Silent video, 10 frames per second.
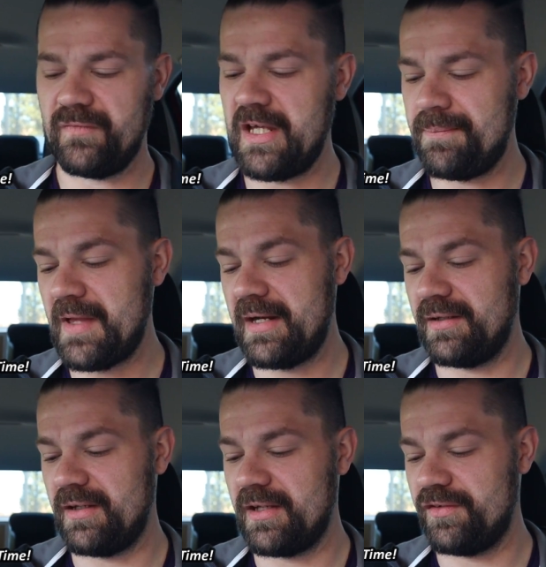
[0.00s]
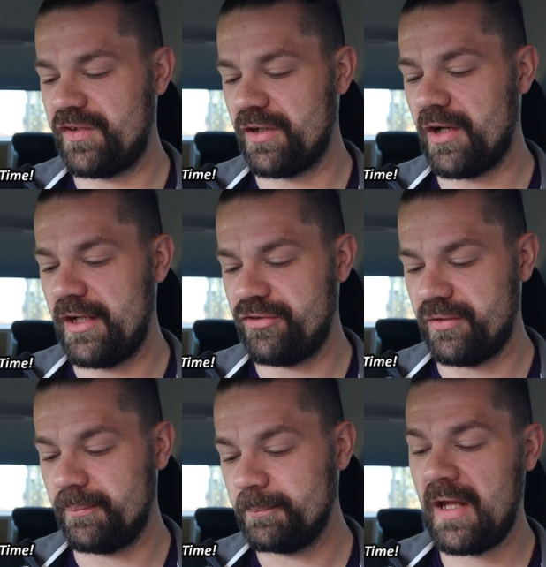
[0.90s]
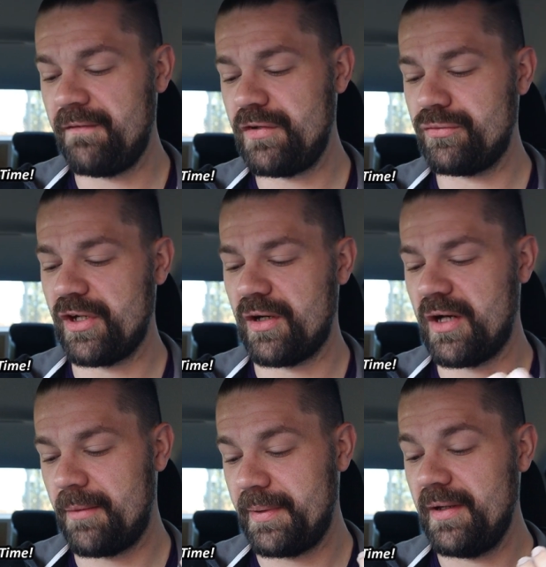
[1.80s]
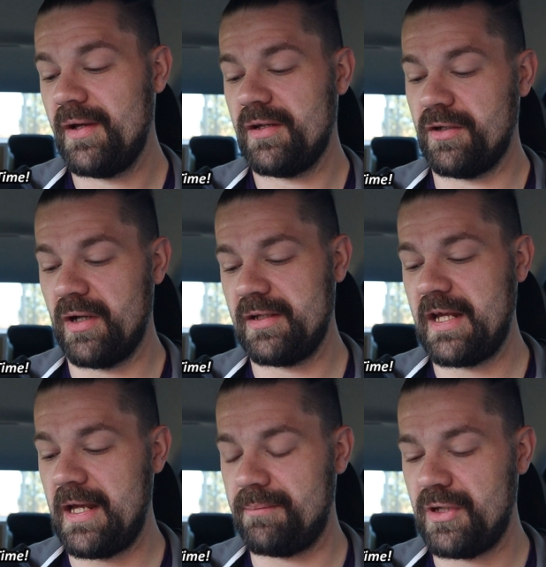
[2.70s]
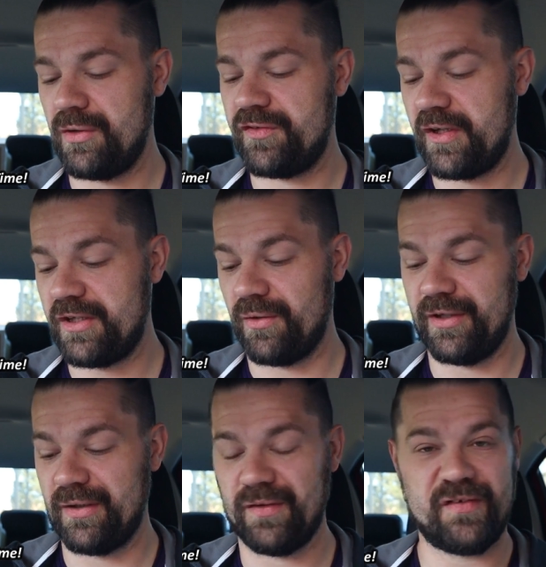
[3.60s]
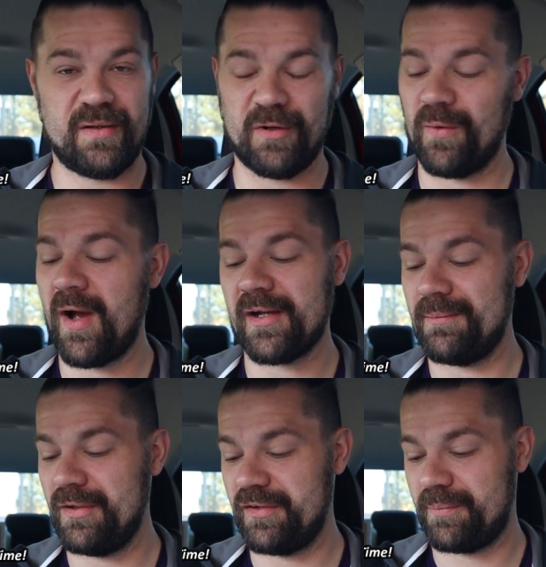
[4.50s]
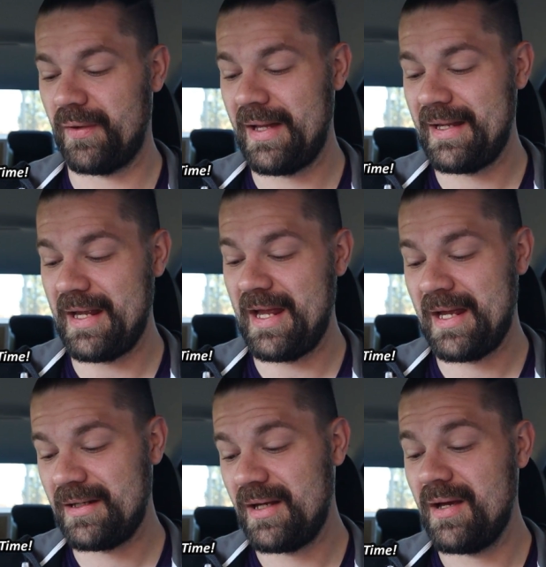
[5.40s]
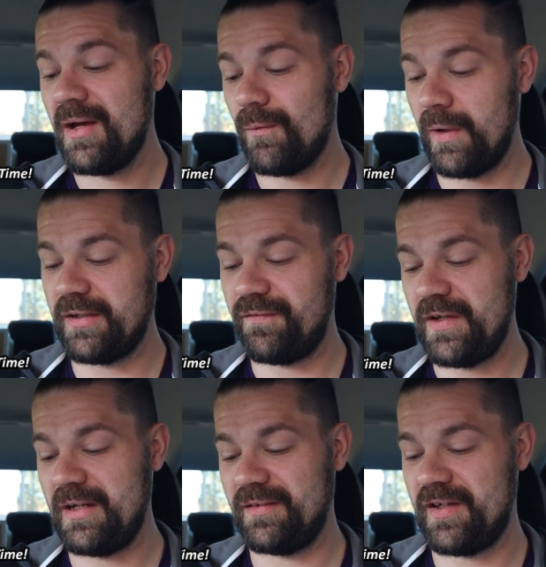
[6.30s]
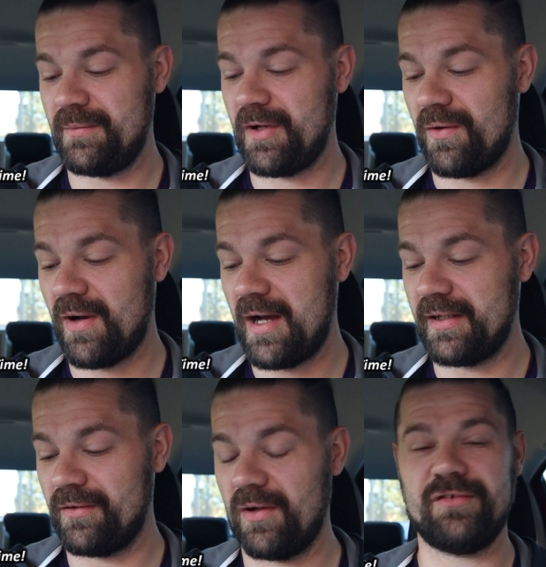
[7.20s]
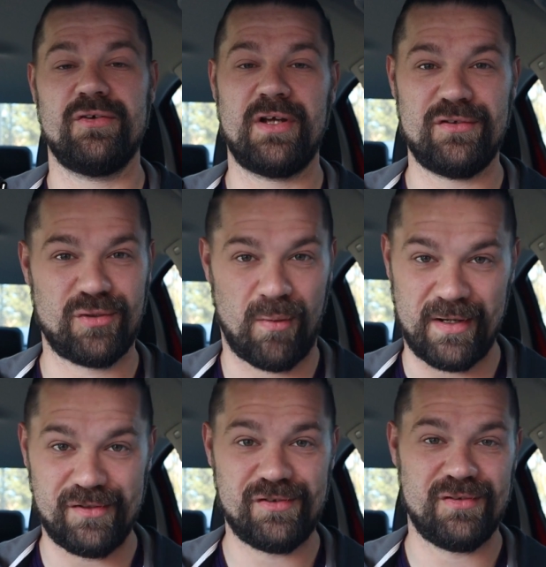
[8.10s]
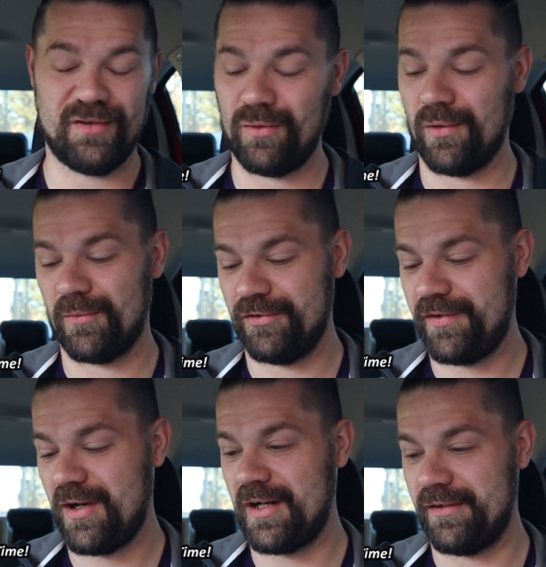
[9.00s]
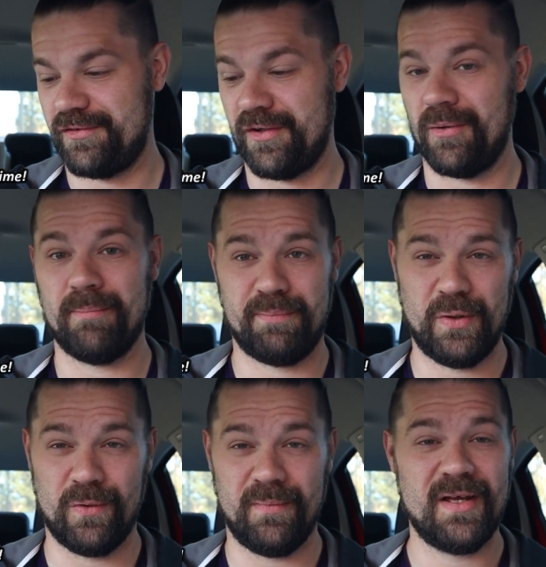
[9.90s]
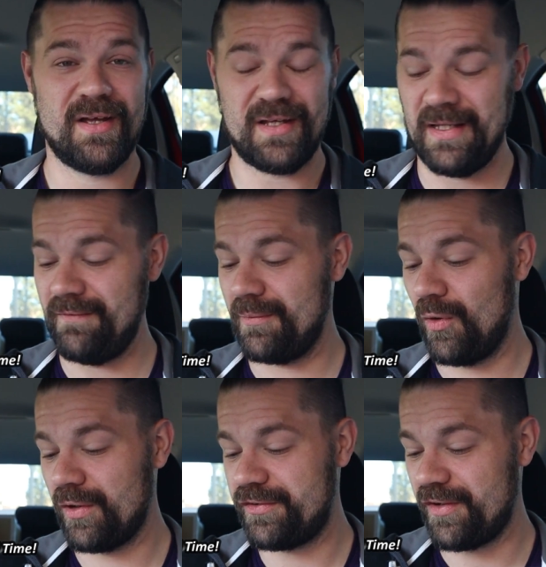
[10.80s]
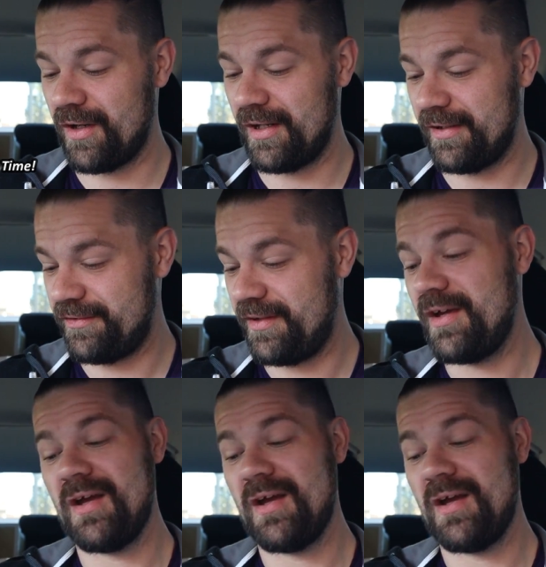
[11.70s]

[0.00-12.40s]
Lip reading: keep that into consideration. If you turn up your in-game music, you'll hear the Team Go Rocket music playing, and when defeating Team Go Rocket grunts, you'll get twice the normal Stardust. So boom, even more Stardust.